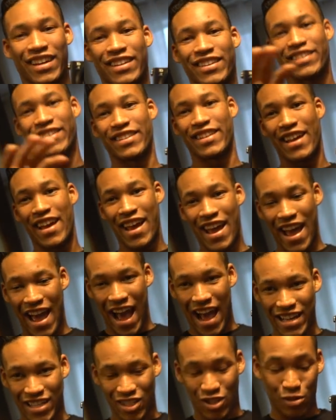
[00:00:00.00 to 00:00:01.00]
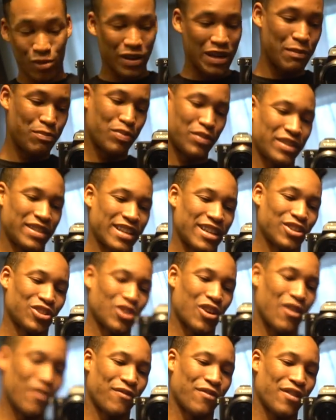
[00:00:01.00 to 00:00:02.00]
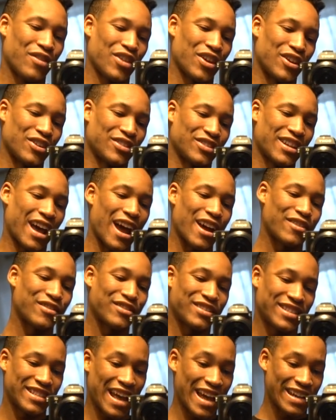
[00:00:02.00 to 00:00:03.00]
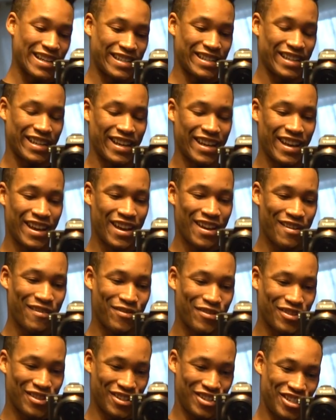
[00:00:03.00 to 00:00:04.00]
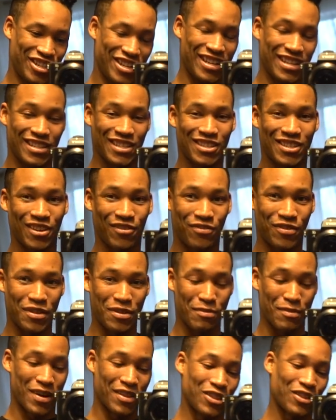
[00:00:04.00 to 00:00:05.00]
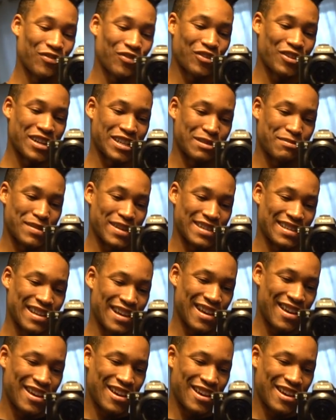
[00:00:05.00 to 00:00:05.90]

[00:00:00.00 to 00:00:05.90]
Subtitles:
London has 20% off the entire site for the jeans for the month of Christmas.